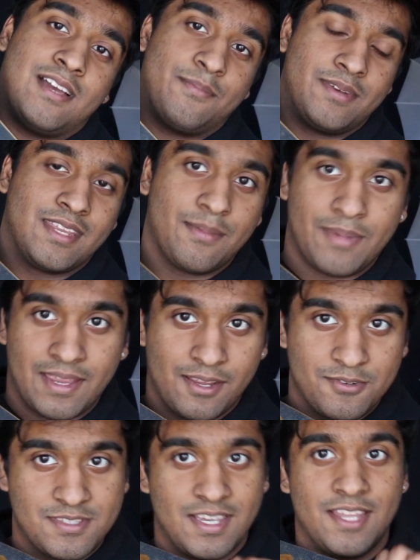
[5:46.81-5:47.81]
I'm gonna get back
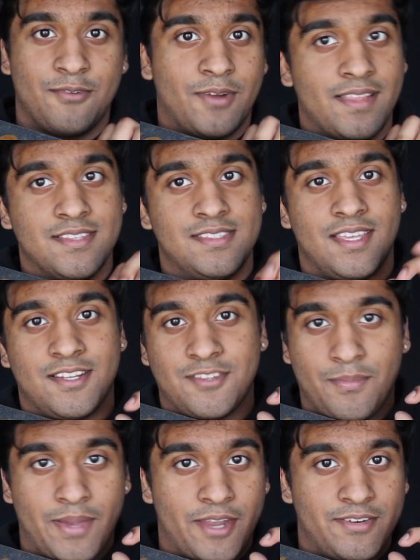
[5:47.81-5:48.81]
outside and ride this thing
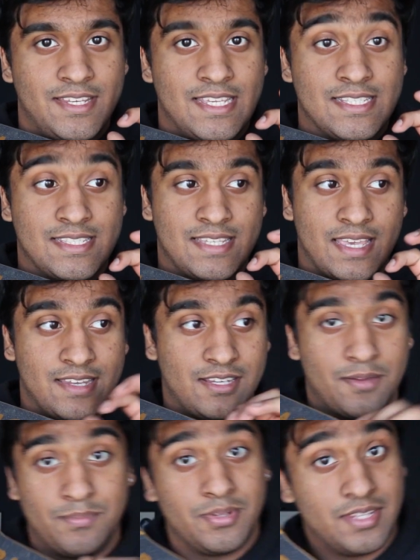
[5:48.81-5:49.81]
until the battery is dead
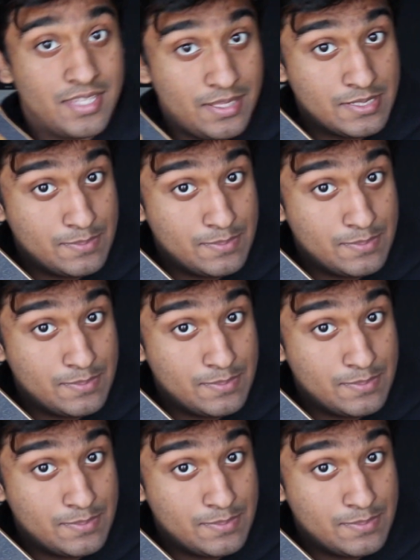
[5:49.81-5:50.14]
completely.